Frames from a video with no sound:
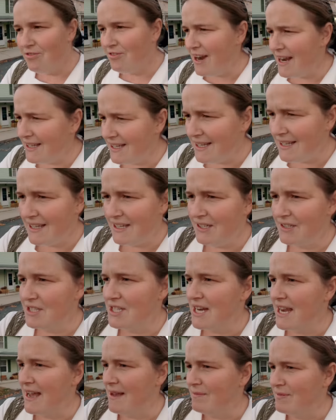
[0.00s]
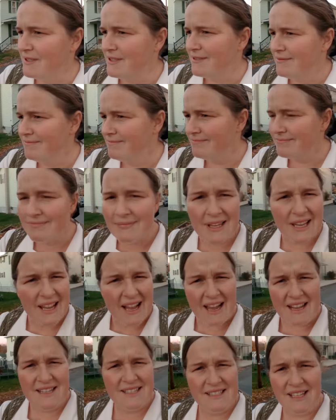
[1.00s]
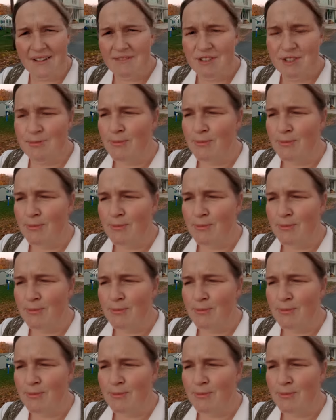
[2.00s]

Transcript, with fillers: Friendly little chaps. I just love